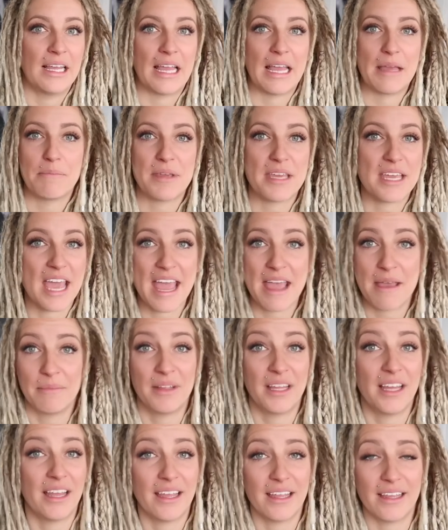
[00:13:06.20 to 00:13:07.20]
It became
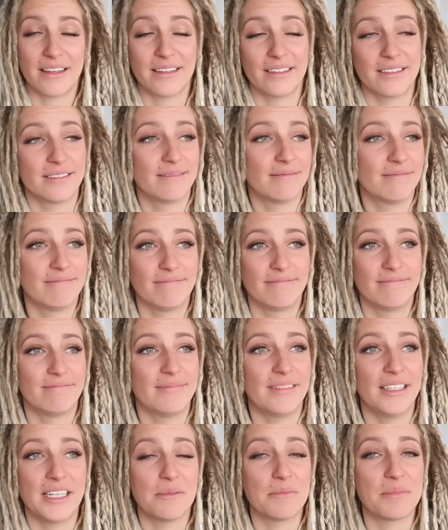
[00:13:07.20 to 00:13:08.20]
like
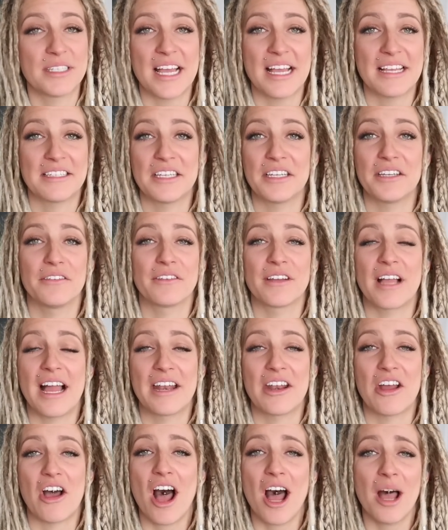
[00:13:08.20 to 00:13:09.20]
an obsessive
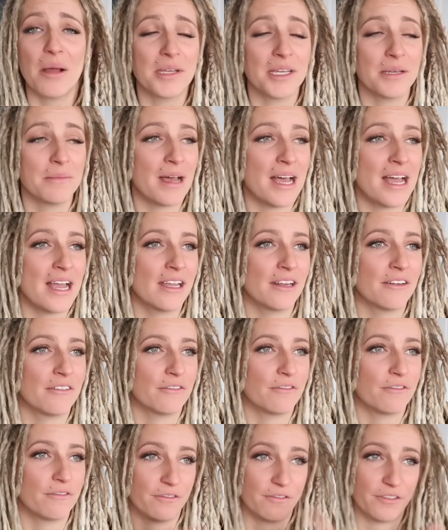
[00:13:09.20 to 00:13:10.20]
kind of hobby of
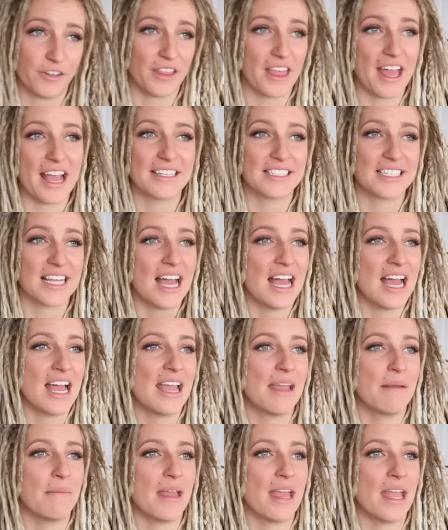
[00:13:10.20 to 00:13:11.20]
mine for that
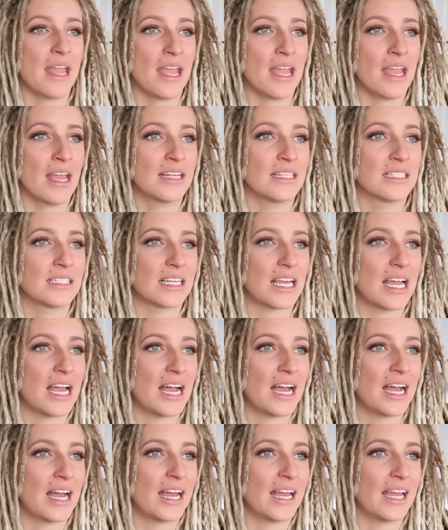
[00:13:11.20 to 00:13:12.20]
time and
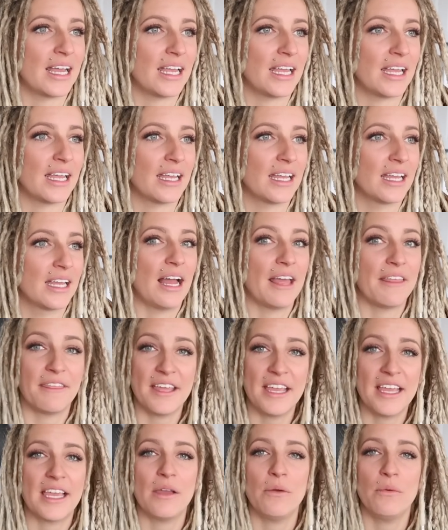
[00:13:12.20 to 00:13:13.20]
I I
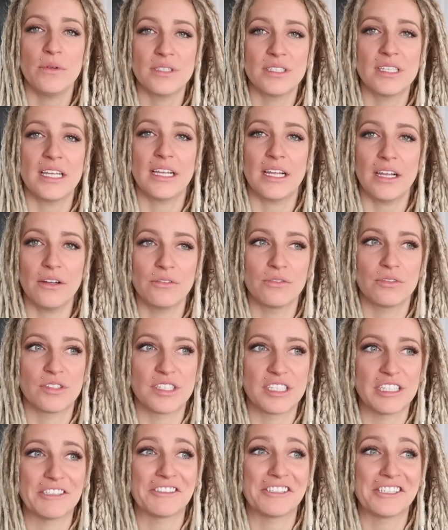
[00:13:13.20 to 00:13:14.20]
think it was like a
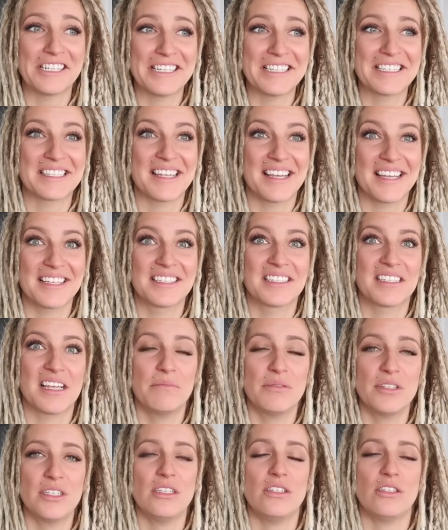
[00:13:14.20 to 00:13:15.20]
serious like
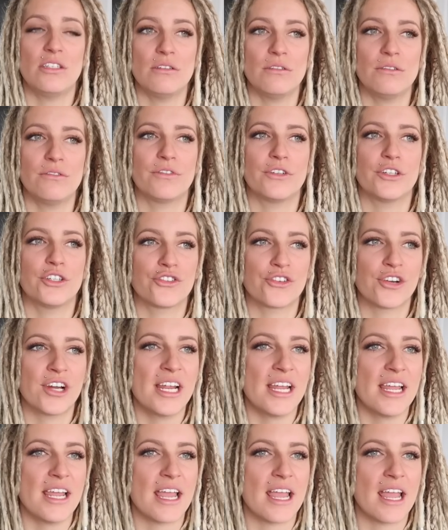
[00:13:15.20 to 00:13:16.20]
substitute for
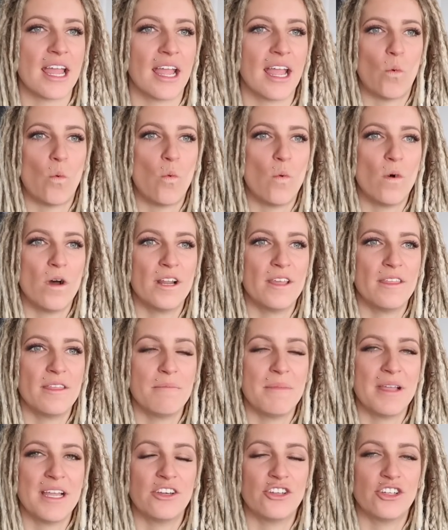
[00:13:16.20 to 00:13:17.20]
drinking. One of
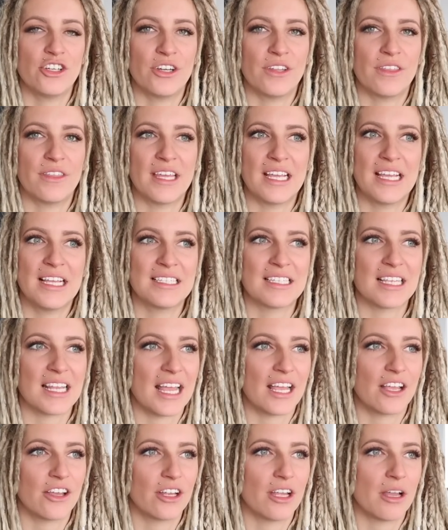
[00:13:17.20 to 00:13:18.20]
the major things that
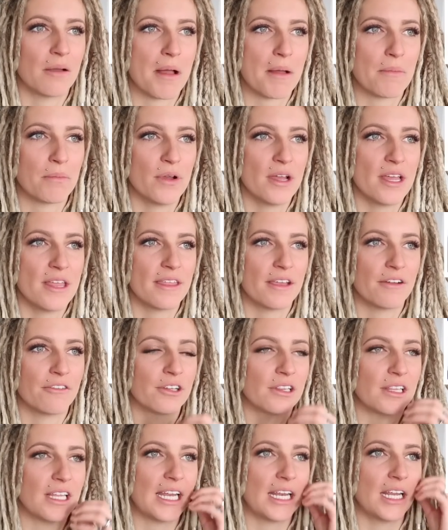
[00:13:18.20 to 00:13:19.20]
I could come up with that
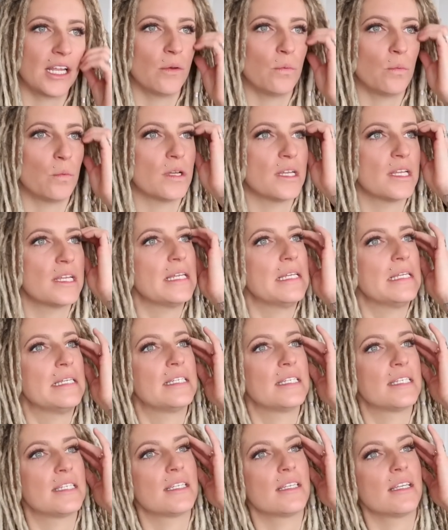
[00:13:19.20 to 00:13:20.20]
related
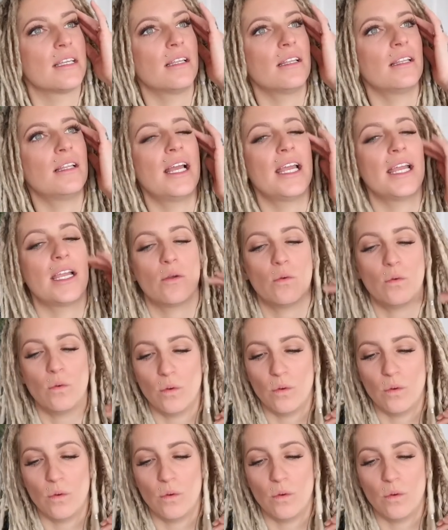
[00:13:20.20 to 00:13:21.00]
was like